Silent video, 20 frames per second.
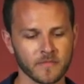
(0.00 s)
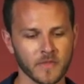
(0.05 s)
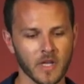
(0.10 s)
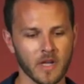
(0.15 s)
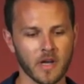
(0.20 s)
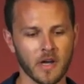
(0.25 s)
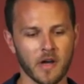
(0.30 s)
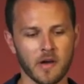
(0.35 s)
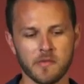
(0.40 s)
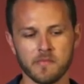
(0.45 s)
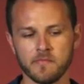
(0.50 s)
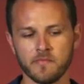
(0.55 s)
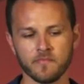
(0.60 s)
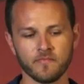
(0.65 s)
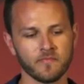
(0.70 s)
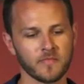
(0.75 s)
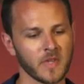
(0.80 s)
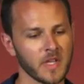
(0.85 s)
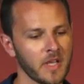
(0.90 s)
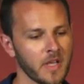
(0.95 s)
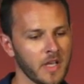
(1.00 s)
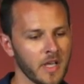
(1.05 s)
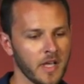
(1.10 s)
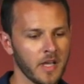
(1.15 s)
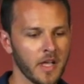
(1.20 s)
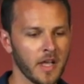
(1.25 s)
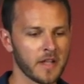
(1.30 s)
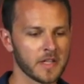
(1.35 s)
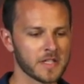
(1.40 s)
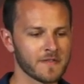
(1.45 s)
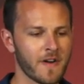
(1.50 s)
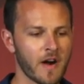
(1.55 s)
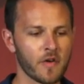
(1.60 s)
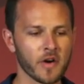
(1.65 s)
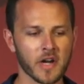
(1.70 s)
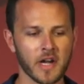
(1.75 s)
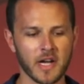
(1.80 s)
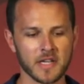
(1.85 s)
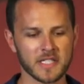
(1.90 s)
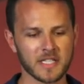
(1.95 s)
Um, it's very
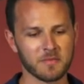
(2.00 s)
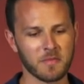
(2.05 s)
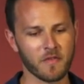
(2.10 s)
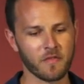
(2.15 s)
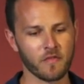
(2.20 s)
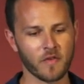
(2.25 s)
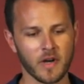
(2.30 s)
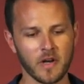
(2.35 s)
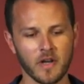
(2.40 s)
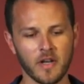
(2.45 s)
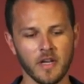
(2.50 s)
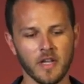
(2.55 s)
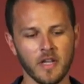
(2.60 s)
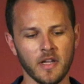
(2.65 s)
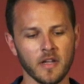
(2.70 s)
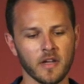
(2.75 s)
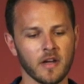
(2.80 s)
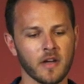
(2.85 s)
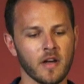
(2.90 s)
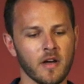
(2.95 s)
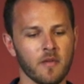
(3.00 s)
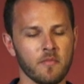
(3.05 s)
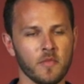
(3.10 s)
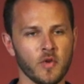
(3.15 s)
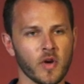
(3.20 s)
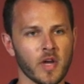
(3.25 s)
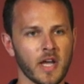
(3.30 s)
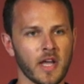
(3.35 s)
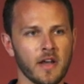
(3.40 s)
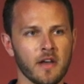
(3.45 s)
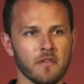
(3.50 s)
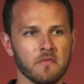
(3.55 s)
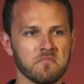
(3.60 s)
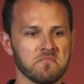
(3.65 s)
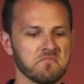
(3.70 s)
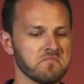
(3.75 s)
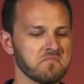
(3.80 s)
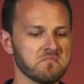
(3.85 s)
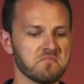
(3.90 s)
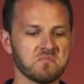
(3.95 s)
customer friendly. Um, you can
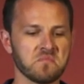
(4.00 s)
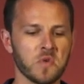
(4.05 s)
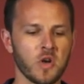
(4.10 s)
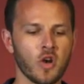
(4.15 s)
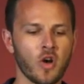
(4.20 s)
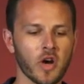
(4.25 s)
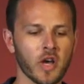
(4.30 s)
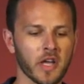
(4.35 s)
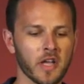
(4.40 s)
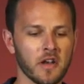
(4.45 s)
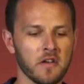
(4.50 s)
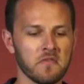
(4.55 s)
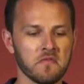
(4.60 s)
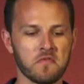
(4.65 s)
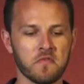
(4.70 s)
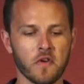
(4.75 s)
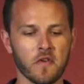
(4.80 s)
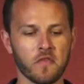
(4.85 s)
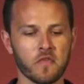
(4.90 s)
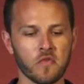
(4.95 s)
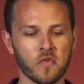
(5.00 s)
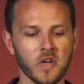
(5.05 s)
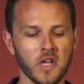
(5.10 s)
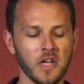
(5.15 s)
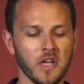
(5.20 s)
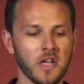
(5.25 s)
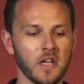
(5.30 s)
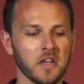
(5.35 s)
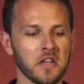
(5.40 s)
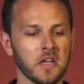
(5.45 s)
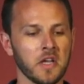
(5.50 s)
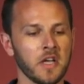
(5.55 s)
log in for free.